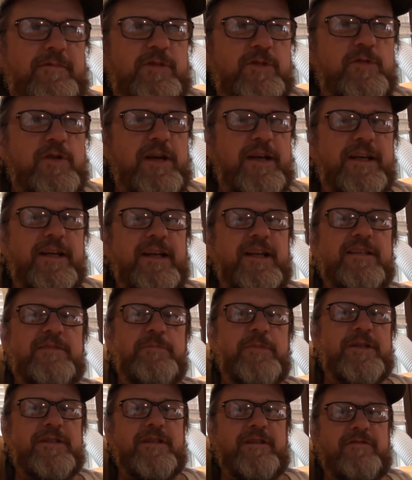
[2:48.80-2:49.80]
try and get as
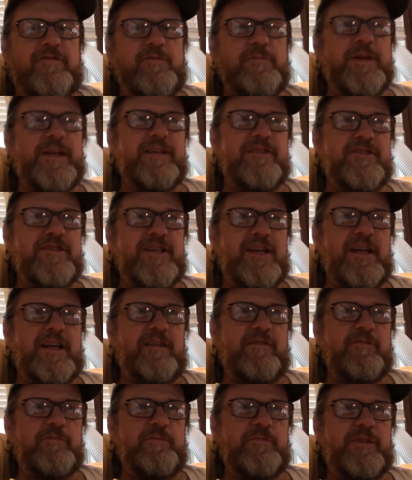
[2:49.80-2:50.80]
much information out
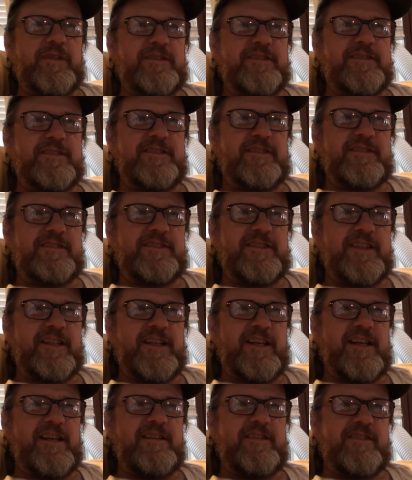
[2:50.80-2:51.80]
of him as he
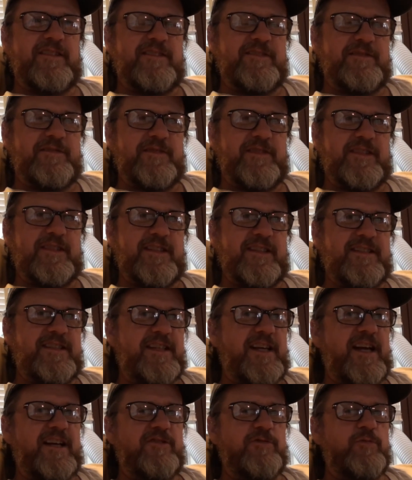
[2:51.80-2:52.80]
can. Says the
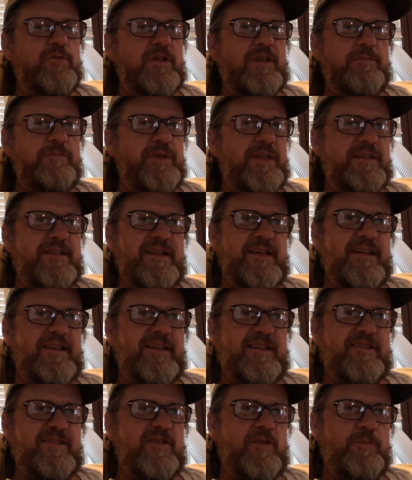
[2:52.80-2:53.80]
guy's really busy.
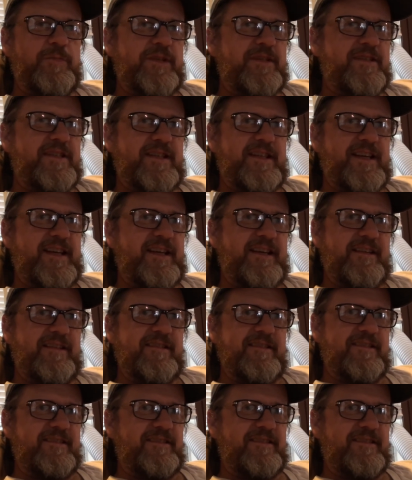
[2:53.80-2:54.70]
He's so busy he